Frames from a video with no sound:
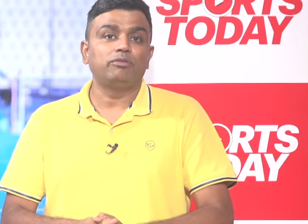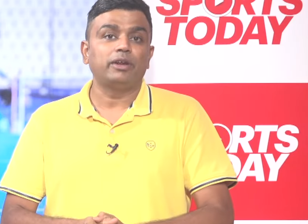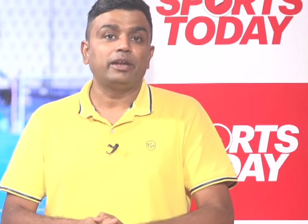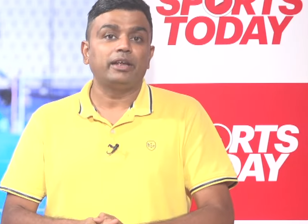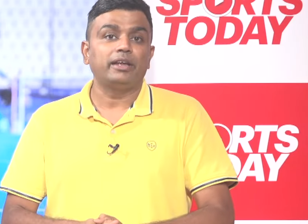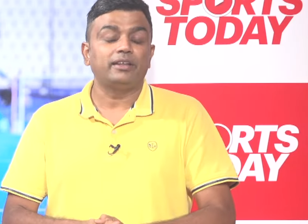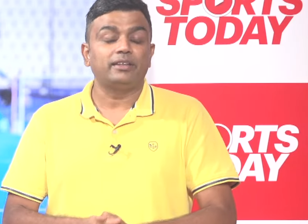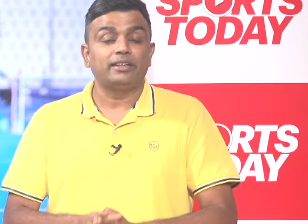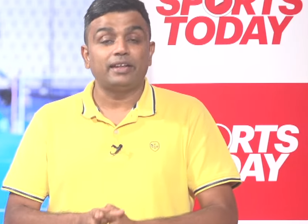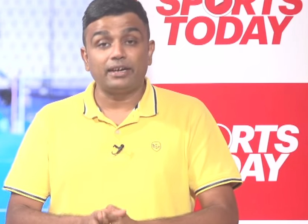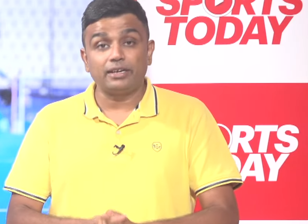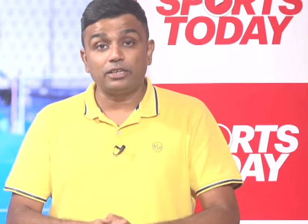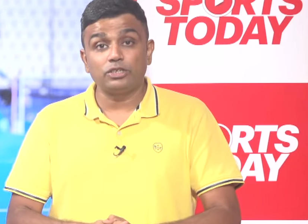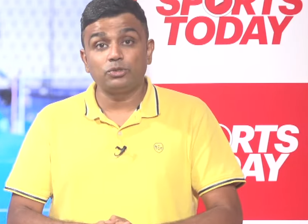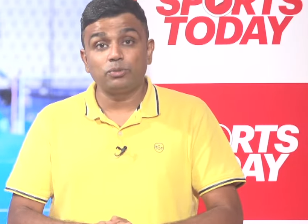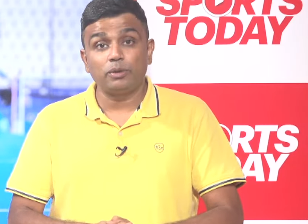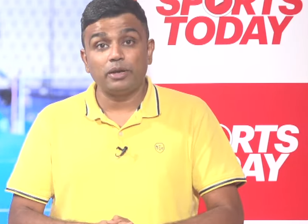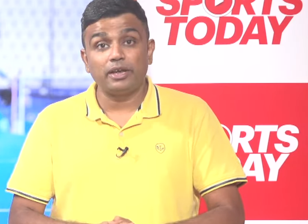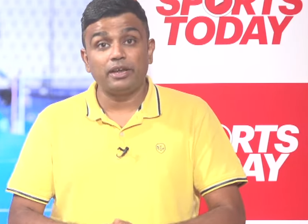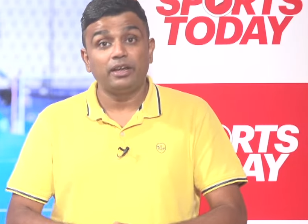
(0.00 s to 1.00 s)
And that is
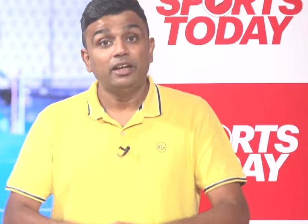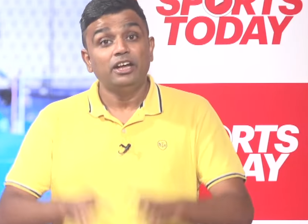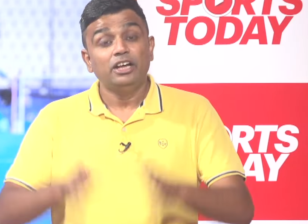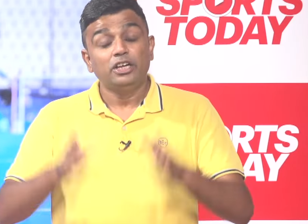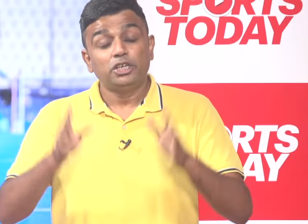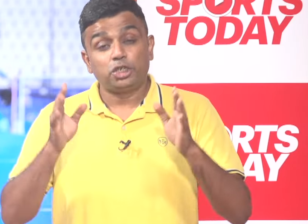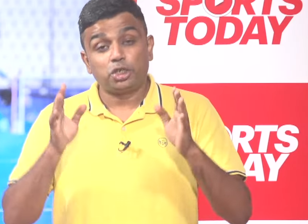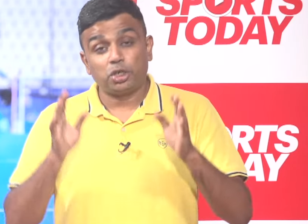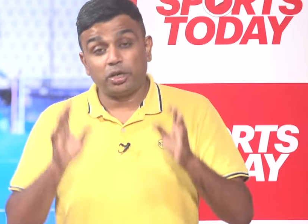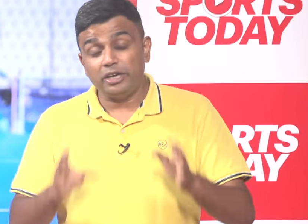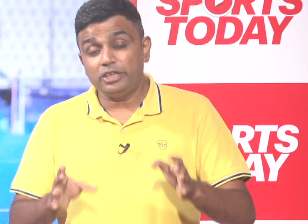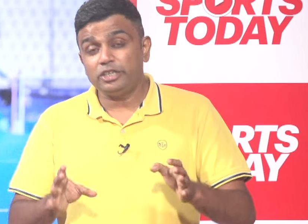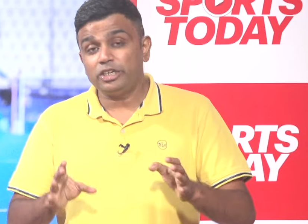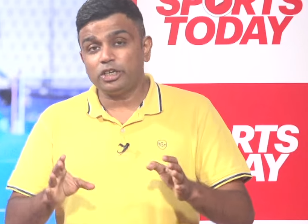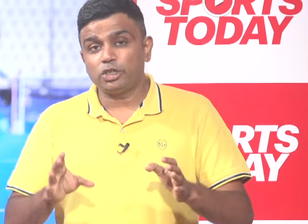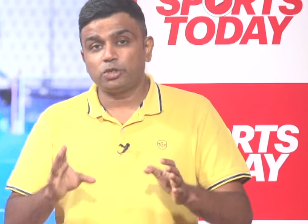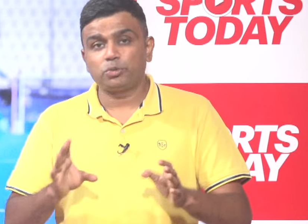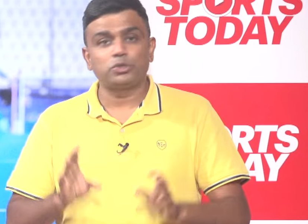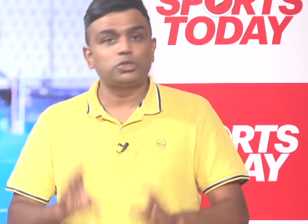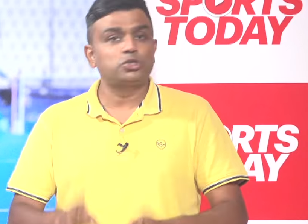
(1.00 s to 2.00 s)
why Sreejesh
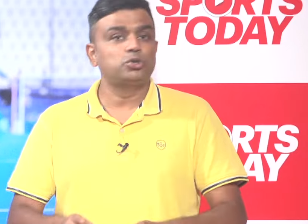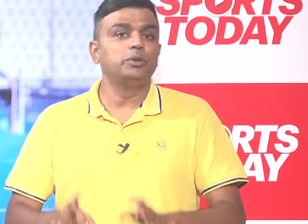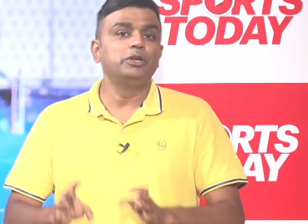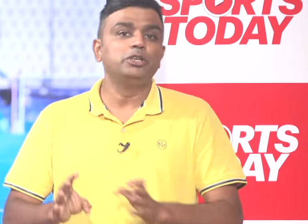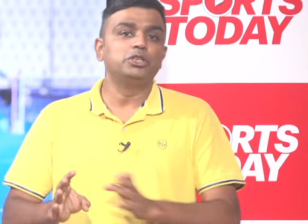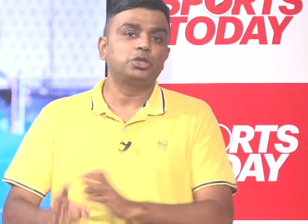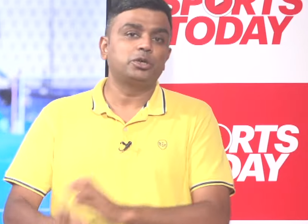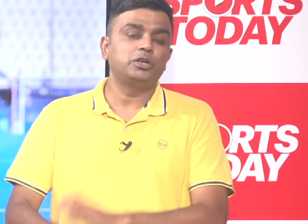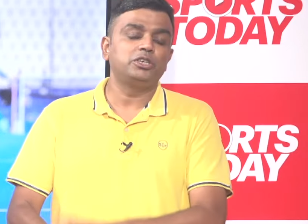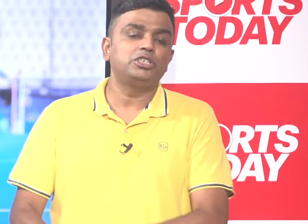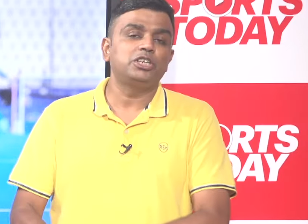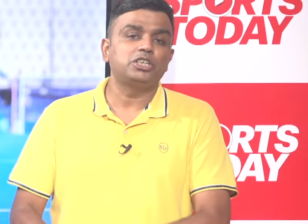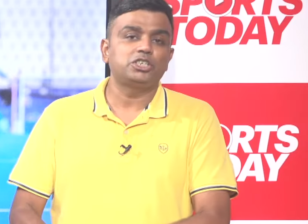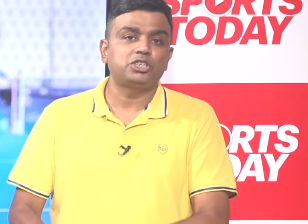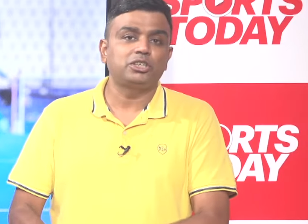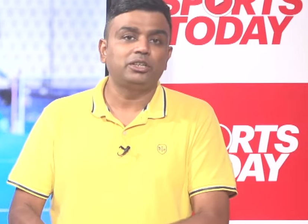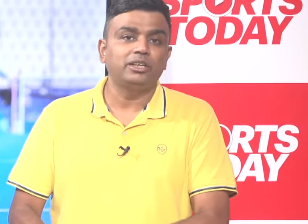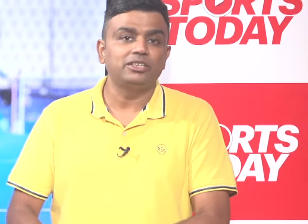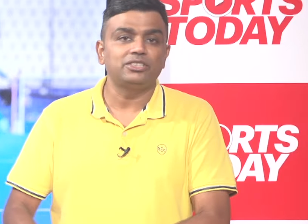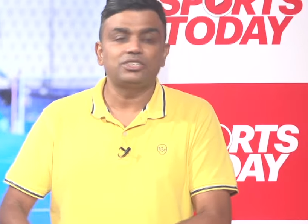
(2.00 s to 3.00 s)
was doing Sreejesh
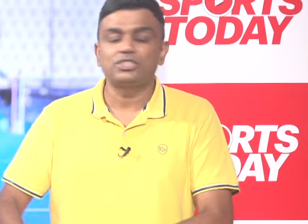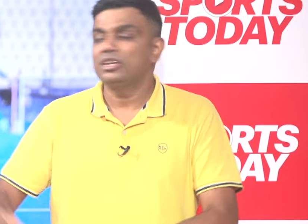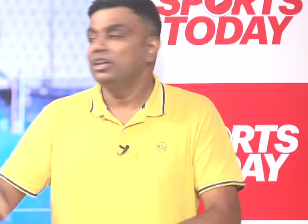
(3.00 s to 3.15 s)
things.